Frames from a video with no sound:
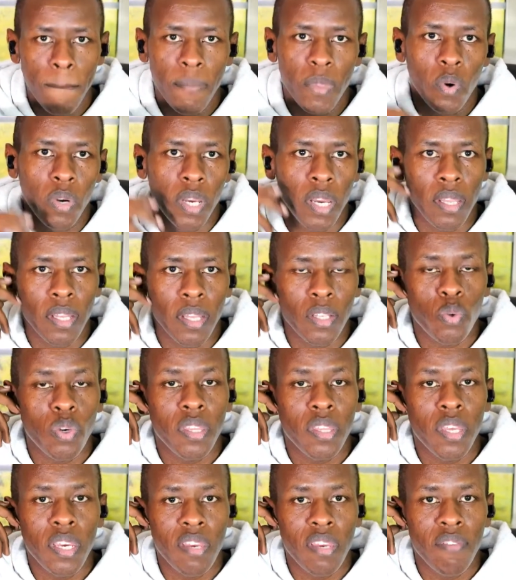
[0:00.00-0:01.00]
Okay, that's why
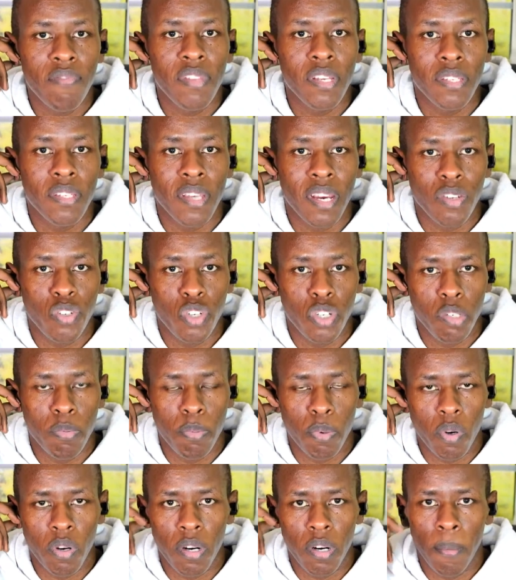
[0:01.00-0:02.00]
they give this exchange
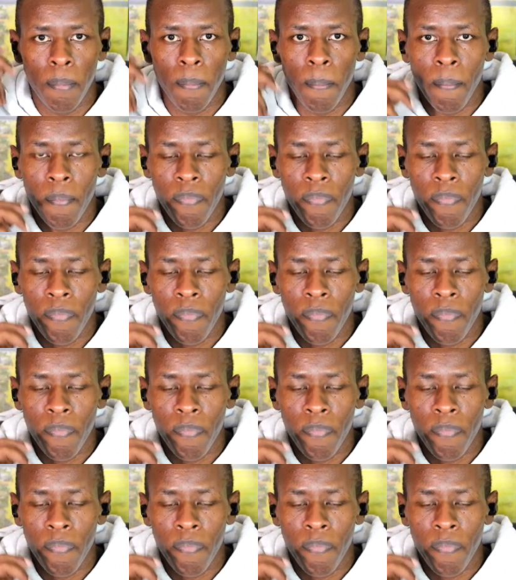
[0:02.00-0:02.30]
program,